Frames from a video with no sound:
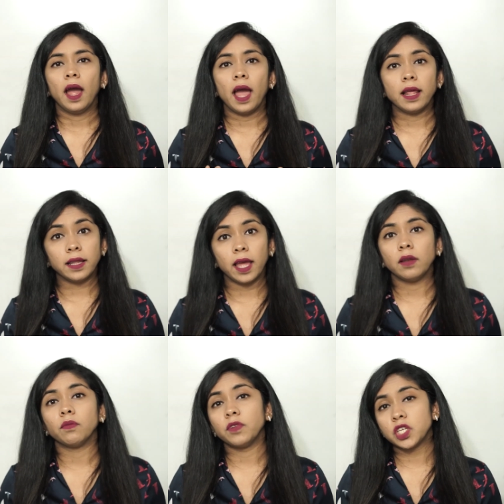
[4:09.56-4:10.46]
and then
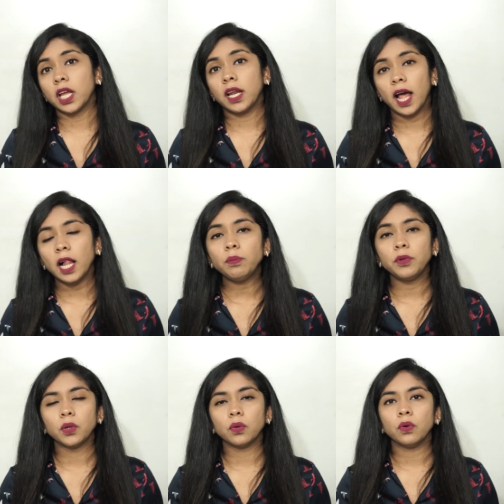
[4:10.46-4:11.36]
which can help
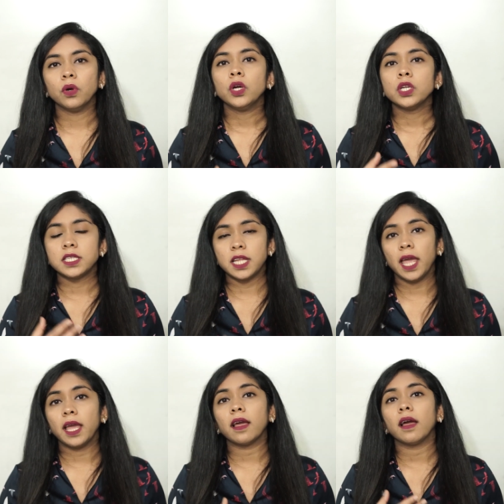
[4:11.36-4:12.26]
you
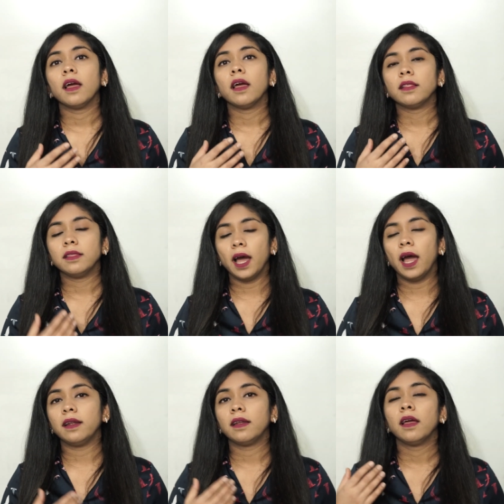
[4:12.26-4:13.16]
take
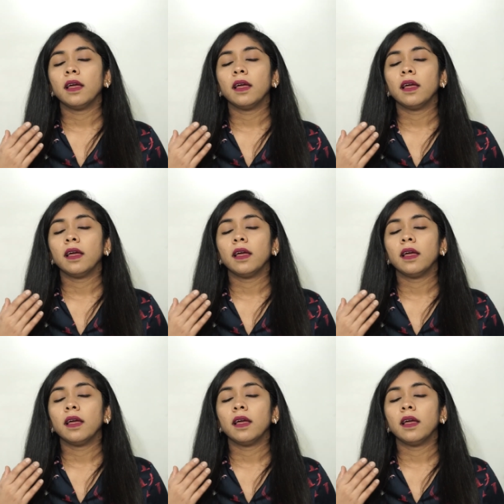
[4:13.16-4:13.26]
that